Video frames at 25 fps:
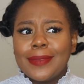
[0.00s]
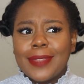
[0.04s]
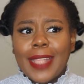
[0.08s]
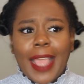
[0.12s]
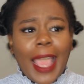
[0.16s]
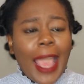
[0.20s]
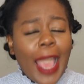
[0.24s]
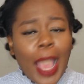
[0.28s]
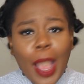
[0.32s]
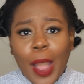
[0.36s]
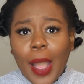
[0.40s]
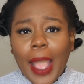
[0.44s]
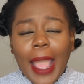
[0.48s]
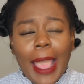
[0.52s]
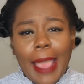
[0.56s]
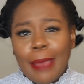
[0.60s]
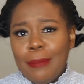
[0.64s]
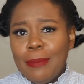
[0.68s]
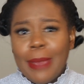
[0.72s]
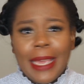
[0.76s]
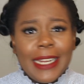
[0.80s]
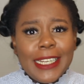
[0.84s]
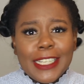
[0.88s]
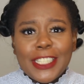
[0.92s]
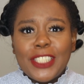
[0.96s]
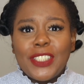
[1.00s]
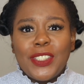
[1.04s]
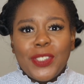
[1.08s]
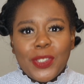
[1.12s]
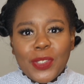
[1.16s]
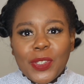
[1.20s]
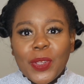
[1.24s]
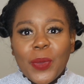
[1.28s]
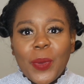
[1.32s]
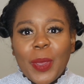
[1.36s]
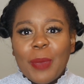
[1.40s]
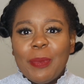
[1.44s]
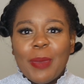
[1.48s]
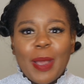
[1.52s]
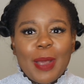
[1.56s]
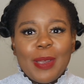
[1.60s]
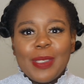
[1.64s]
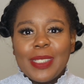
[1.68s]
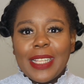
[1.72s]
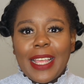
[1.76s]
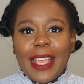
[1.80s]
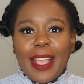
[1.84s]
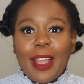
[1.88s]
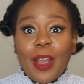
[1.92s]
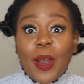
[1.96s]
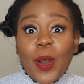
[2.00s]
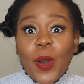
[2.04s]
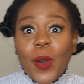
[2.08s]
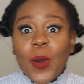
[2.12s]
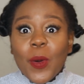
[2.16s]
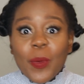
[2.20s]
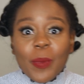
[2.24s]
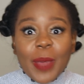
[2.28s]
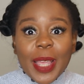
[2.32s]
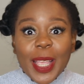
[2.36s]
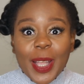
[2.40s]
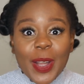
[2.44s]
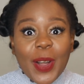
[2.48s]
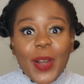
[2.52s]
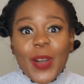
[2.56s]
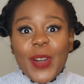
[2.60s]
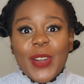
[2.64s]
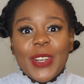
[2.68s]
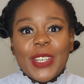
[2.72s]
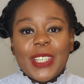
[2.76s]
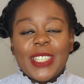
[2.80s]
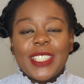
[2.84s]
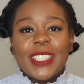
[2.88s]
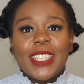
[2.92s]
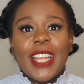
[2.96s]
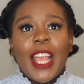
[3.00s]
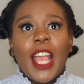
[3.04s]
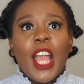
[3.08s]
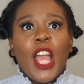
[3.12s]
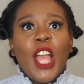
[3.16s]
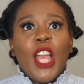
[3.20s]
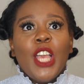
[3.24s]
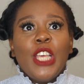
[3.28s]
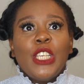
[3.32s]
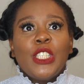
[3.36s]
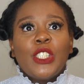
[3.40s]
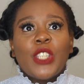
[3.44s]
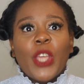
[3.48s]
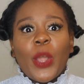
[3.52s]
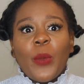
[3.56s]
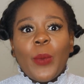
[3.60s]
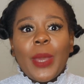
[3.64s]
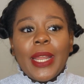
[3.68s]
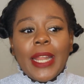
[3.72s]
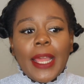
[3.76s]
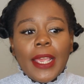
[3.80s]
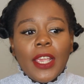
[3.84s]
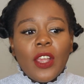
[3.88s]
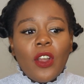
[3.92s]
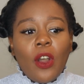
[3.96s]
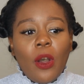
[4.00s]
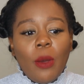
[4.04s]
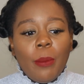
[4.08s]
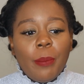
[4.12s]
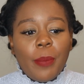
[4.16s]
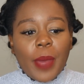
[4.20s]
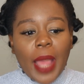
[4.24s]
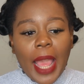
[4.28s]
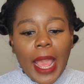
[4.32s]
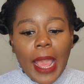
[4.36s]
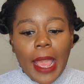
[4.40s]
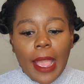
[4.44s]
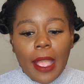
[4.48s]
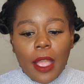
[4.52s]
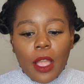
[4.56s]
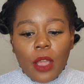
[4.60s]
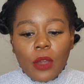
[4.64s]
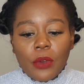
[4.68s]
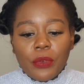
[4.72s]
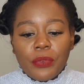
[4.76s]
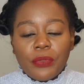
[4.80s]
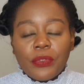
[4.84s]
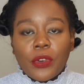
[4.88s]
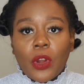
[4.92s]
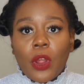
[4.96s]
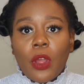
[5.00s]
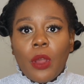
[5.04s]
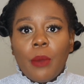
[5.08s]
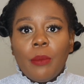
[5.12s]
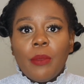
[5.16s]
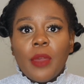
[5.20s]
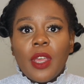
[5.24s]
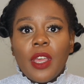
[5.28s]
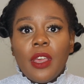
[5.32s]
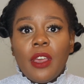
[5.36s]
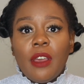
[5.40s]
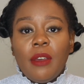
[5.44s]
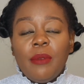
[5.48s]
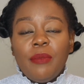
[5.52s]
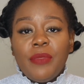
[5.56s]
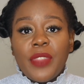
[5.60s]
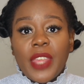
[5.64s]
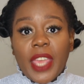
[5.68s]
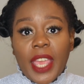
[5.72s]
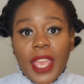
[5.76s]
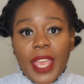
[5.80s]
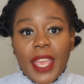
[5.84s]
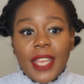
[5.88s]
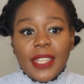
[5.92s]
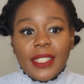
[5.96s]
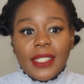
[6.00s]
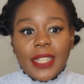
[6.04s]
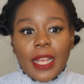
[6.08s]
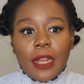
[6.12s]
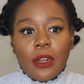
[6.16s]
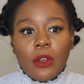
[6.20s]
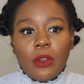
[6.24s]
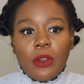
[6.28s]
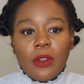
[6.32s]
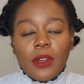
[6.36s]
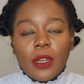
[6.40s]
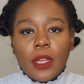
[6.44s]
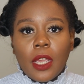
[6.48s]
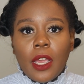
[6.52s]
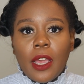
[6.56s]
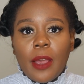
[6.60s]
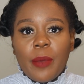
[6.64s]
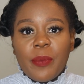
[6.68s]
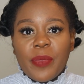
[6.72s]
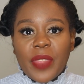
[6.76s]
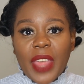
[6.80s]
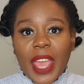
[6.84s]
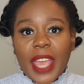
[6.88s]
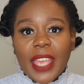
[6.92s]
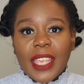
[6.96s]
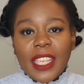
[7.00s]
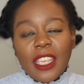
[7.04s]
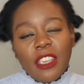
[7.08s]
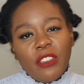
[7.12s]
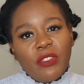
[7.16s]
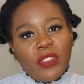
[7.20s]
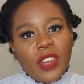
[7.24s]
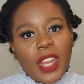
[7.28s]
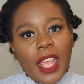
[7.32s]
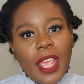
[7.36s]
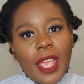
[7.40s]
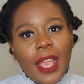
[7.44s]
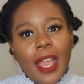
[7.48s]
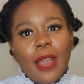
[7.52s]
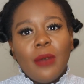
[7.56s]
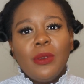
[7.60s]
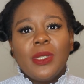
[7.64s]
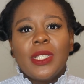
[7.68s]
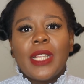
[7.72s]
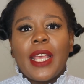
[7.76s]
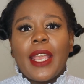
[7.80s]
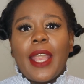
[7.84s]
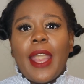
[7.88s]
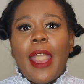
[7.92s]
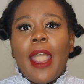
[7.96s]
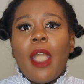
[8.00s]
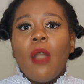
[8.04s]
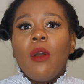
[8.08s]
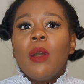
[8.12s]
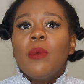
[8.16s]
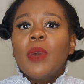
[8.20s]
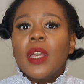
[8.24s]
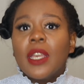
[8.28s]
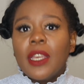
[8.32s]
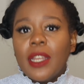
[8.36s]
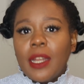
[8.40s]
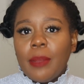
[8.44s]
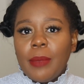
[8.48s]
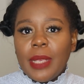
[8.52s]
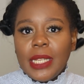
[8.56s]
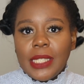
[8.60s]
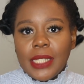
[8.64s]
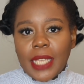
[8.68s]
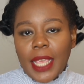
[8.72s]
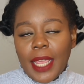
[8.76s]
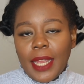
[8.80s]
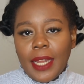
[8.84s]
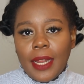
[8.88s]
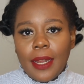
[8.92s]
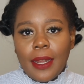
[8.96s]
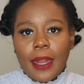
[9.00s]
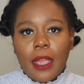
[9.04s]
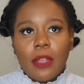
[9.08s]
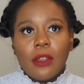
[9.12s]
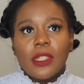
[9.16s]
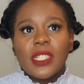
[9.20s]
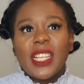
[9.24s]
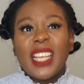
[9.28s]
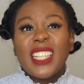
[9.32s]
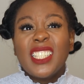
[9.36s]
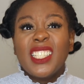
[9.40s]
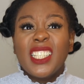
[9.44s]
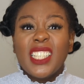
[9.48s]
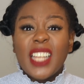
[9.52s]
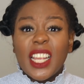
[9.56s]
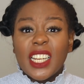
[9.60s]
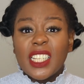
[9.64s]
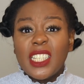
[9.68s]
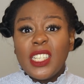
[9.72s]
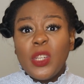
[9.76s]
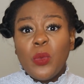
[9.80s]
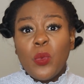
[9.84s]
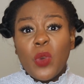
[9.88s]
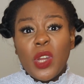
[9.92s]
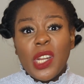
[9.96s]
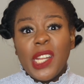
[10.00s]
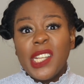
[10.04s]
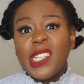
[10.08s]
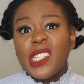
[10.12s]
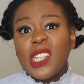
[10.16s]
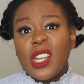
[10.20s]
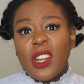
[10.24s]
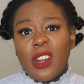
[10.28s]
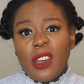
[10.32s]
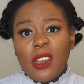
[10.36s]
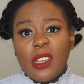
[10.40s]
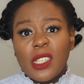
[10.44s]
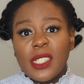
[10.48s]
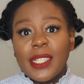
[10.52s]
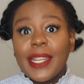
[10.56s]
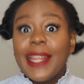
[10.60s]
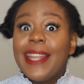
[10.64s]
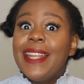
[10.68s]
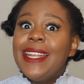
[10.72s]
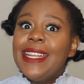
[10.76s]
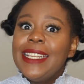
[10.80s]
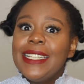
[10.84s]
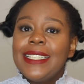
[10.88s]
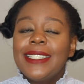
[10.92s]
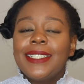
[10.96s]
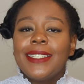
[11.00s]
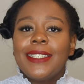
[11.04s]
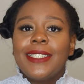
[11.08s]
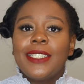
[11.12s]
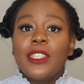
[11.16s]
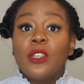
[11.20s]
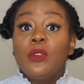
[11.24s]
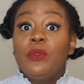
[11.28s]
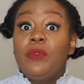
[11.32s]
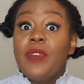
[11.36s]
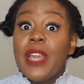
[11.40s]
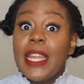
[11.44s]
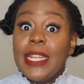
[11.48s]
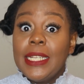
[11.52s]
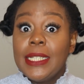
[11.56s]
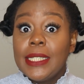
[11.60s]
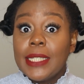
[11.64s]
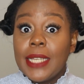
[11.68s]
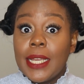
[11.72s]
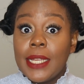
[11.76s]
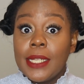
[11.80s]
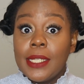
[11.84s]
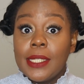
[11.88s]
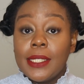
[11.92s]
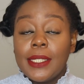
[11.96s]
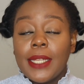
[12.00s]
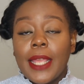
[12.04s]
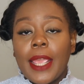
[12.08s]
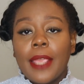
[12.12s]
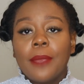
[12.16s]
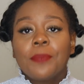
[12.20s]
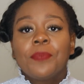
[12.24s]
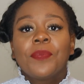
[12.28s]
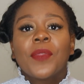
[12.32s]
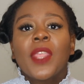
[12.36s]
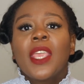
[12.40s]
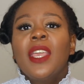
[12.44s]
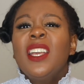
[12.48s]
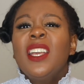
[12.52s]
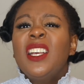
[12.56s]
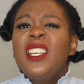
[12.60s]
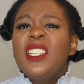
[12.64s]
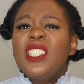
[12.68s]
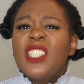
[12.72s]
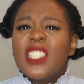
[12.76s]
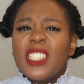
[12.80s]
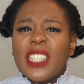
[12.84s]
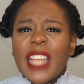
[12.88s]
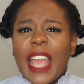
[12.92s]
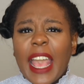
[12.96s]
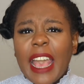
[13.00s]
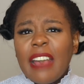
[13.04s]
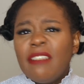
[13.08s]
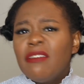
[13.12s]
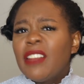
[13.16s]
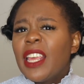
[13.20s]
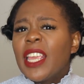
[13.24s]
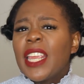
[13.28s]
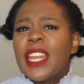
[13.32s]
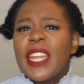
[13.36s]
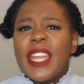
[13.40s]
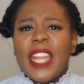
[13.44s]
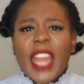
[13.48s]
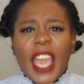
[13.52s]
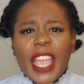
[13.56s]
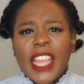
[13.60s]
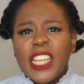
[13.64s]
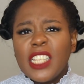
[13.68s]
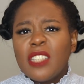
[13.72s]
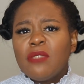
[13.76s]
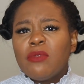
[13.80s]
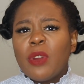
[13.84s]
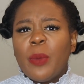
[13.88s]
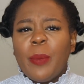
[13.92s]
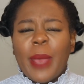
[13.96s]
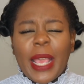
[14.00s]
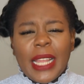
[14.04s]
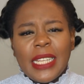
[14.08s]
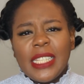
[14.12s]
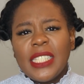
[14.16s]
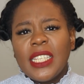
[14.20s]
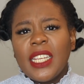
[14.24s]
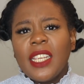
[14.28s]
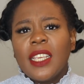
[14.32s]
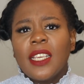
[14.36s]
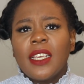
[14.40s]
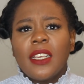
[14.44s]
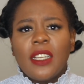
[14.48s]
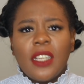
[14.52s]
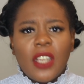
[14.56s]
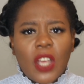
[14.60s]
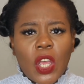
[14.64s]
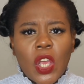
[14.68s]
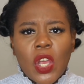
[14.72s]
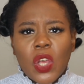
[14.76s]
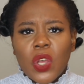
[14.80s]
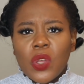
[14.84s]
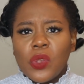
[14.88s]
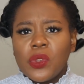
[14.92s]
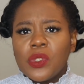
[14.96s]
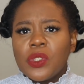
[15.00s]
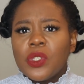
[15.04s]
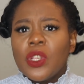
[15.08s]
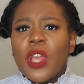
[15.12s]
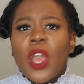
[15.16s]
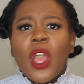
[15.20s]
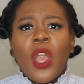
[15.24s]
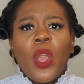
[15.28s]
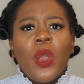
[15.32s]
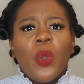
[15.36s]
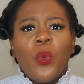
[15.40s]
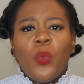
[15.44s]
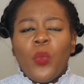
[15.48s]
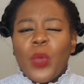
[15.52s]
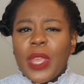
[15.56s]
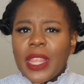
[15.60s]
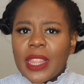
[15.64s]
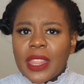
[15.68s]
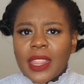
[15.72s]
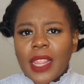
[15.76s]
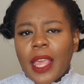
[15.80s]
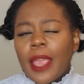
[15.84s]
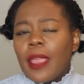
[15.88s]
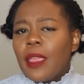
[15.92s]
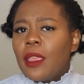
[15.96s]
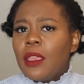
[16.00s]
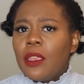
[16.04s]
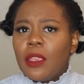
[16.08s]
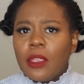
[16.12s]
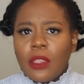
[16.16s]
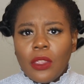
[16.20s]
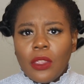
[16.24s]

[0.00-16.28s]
how I managed to do it, but I was like, oh my gosh. So when I got back from the hair salon that evening, I was like, how am I going to maintain it now? Because I did actually want it to last at least until Valentine's Day, just to have like nice romantic curls with like,